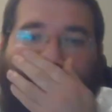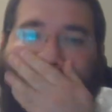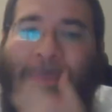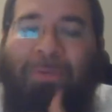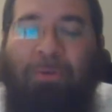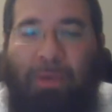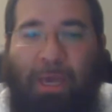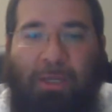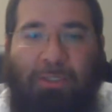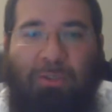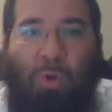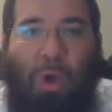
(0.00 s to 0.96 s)
to get
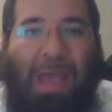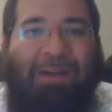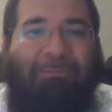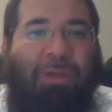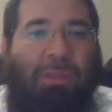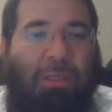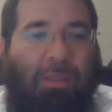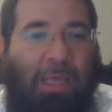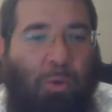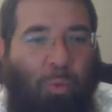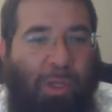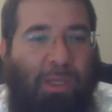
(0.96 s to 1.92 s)
us everything
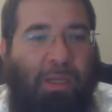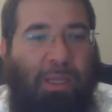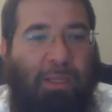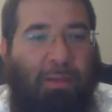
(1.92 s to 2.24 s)
that we need.